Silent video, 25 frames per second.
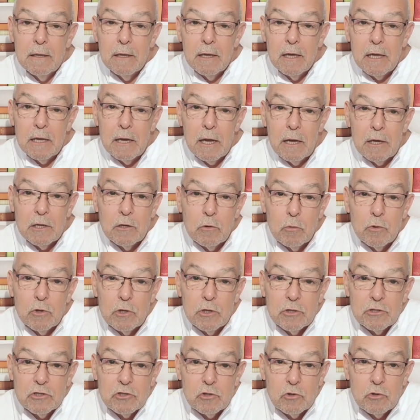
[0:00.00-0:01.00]
In other
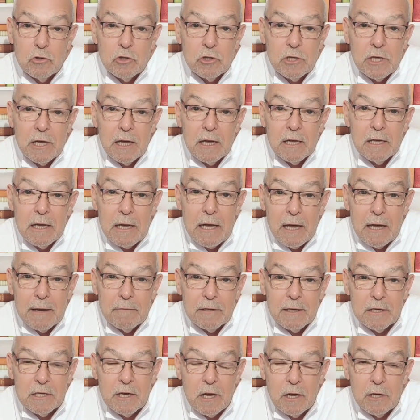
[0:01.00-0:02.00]
words, you create an
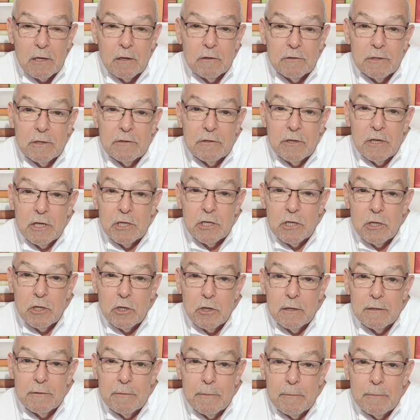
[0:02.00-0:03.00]
avatar of the figure.